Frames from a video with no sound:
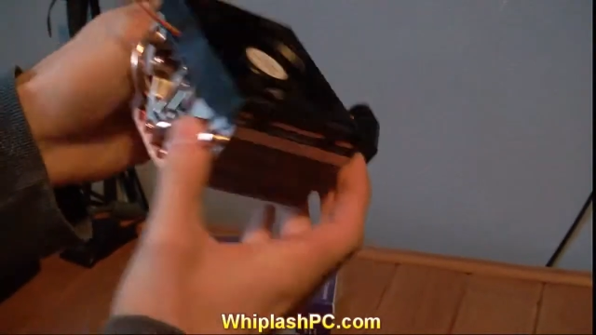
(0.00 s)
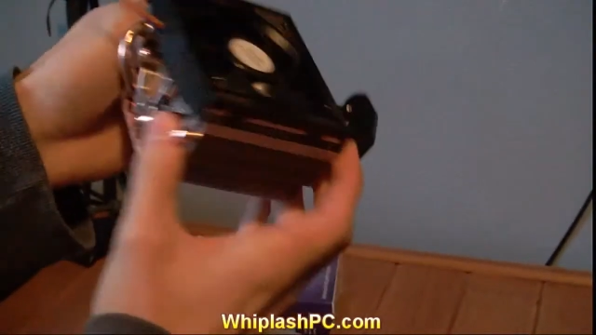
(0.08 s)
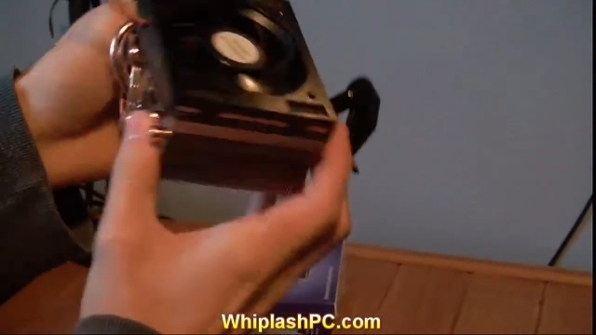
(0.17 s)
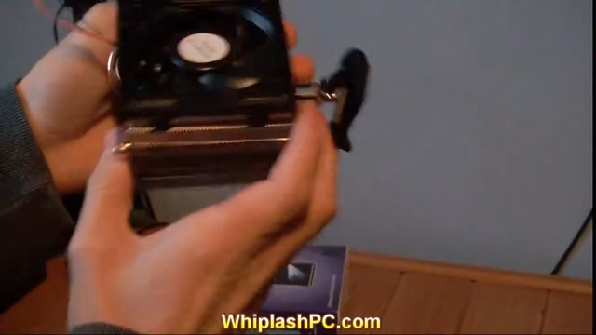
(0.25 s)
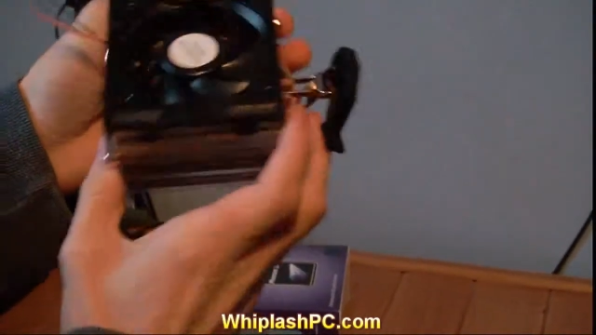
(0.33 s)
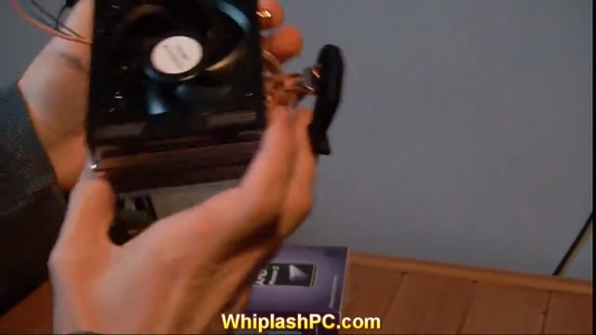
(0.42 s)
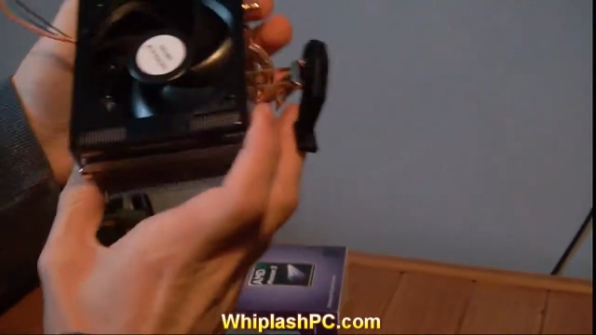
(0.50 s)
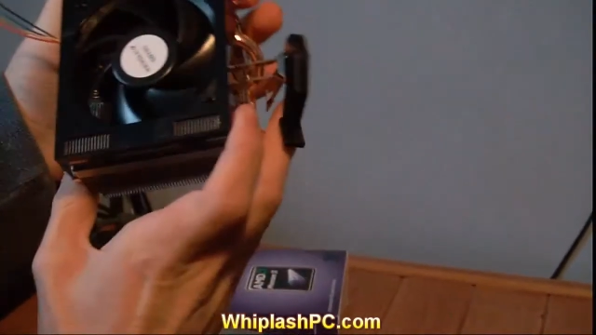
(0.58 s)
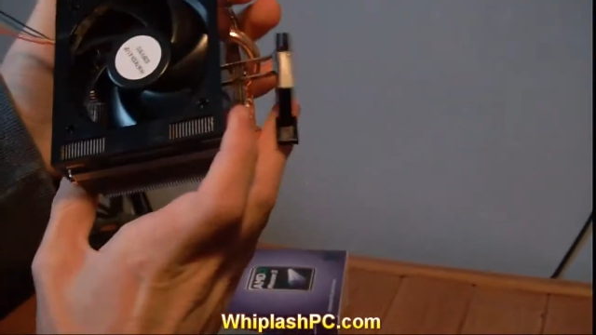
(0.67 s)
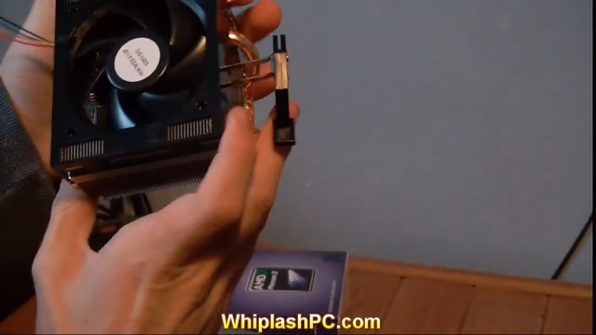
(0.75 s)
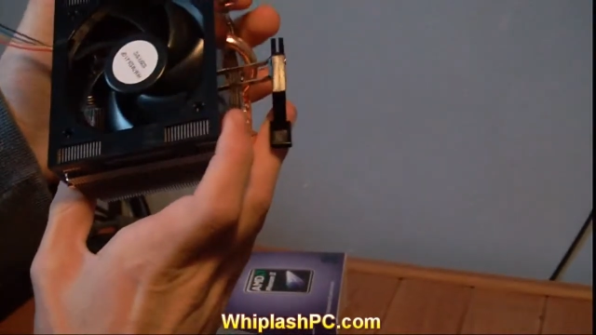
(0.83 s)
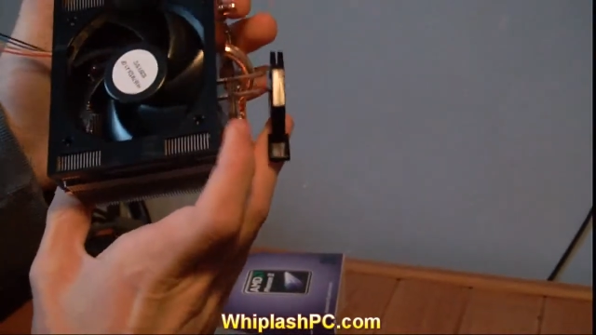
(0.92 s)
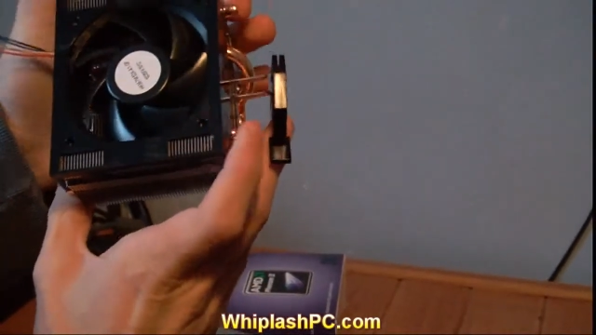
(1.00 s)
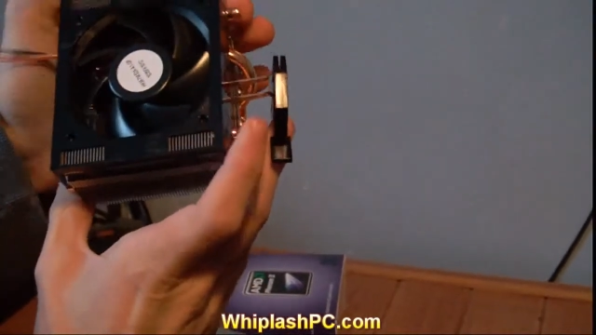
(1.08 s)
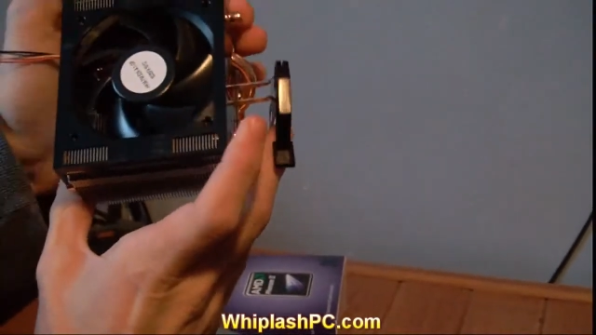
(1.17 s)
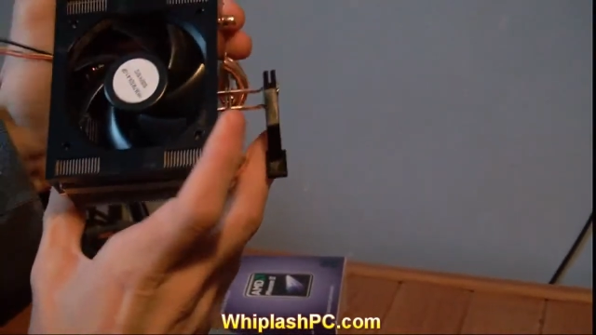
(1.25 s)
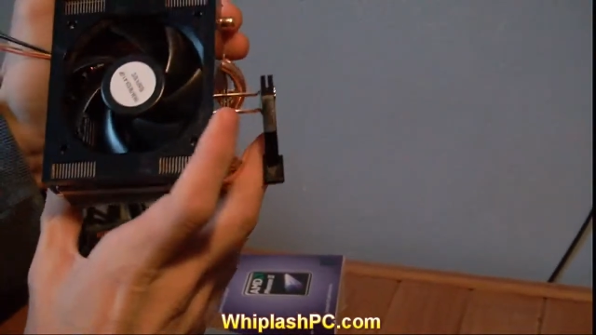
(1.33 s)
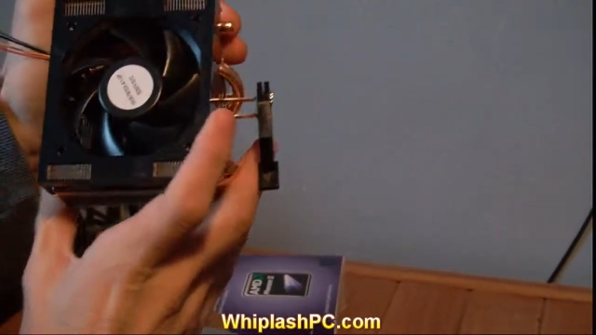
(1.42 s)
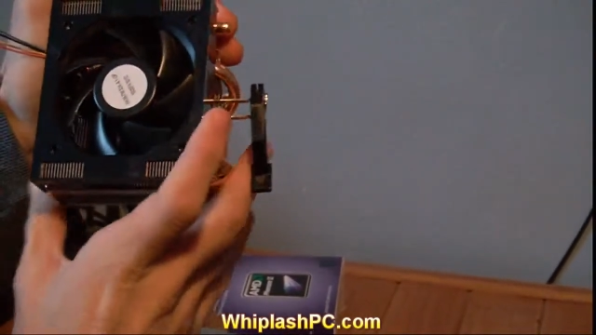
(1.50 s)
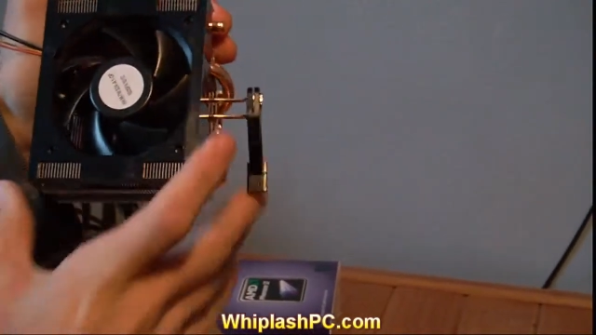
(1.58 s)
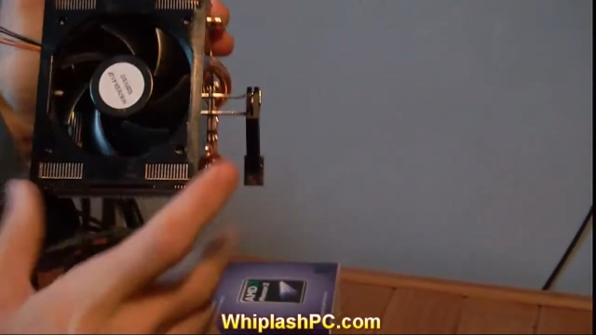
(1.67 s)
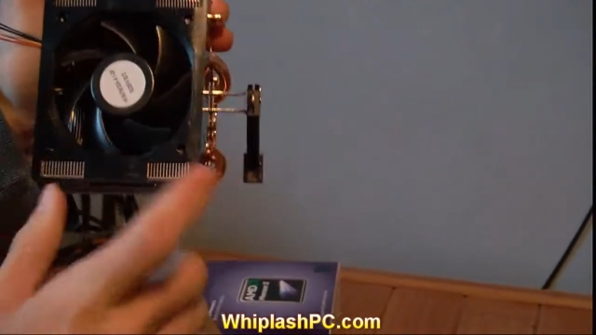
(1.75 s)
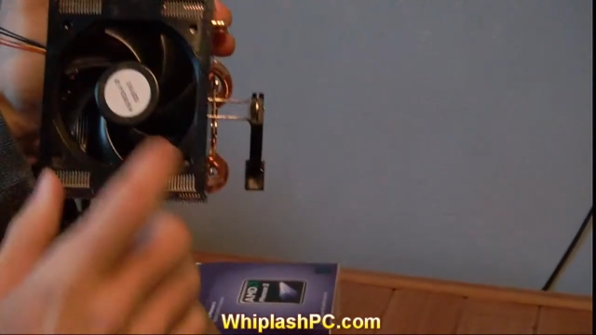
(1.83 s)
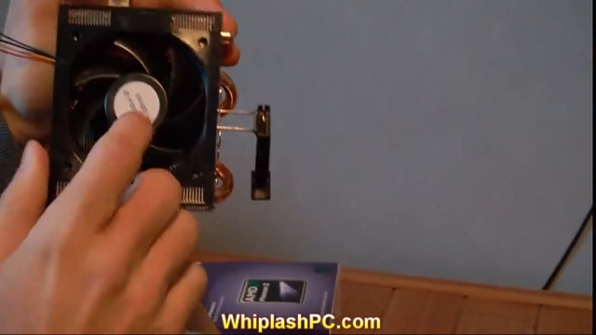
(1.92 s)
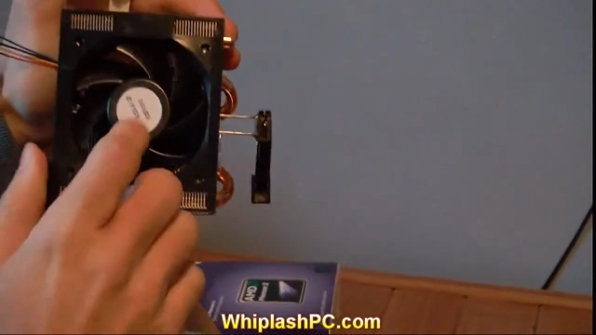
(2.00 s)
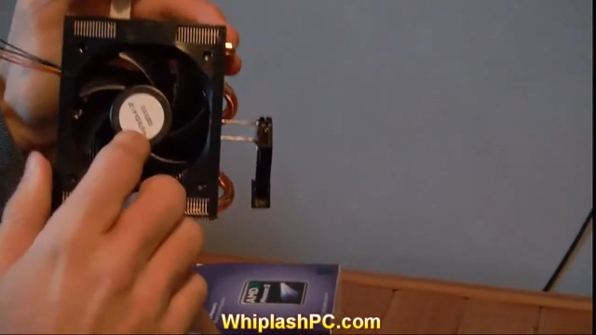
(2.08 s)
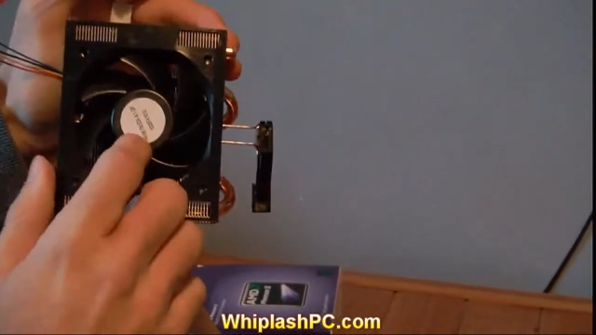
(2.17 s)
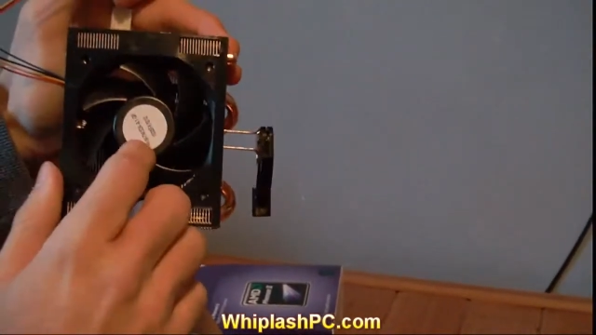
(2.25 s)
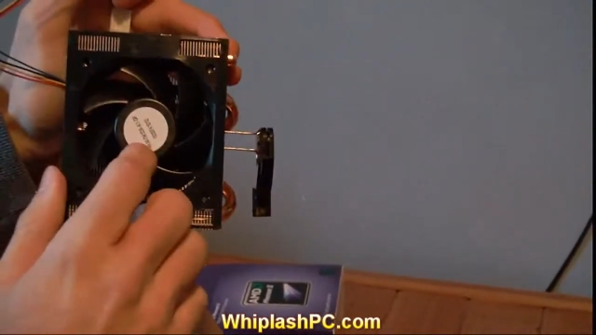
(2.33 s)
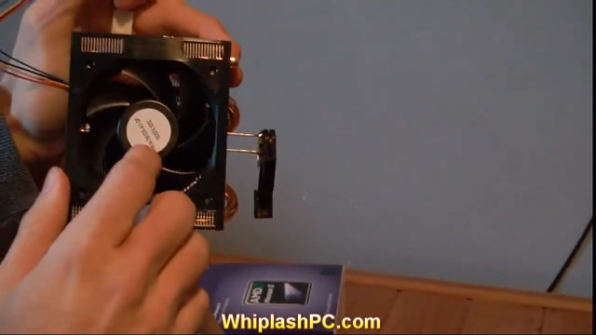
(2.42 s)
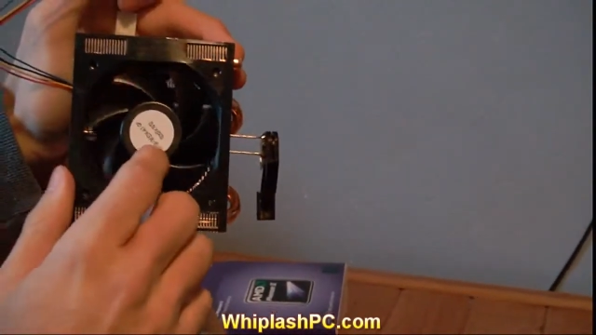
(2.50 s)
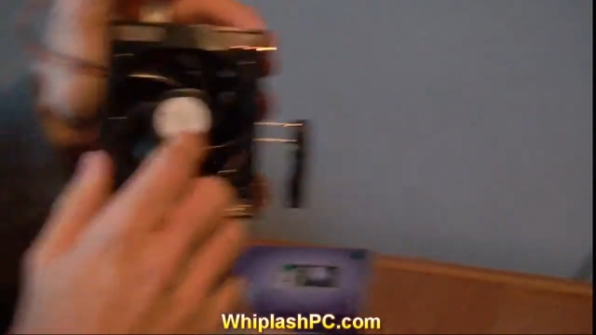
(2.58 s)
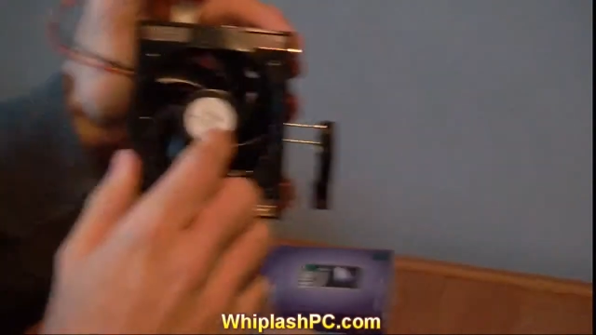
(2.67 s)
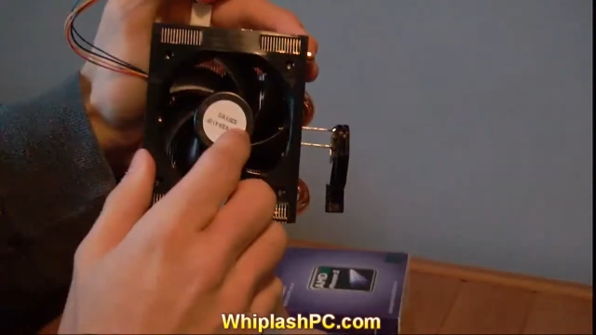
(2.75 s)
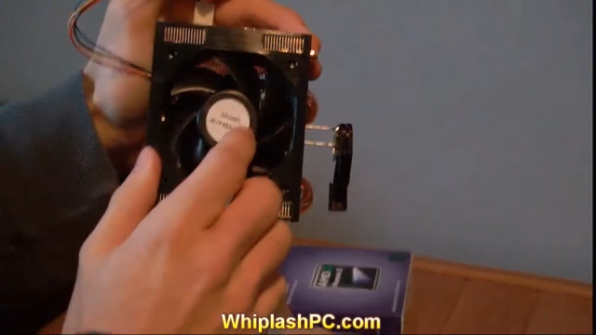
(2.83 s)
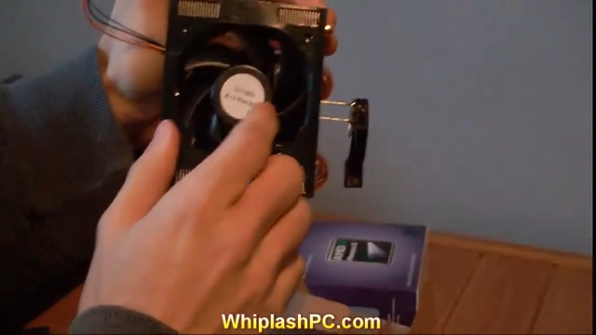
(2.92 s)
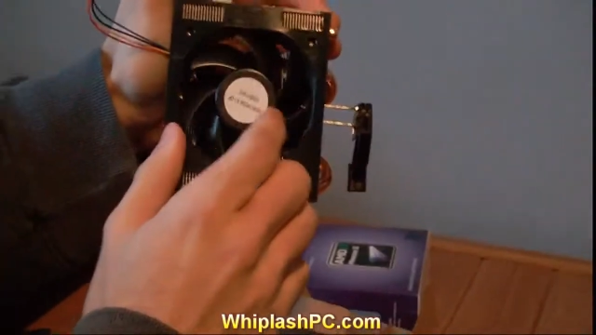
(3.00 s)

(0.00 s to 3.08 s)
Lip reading: (no speaker visible)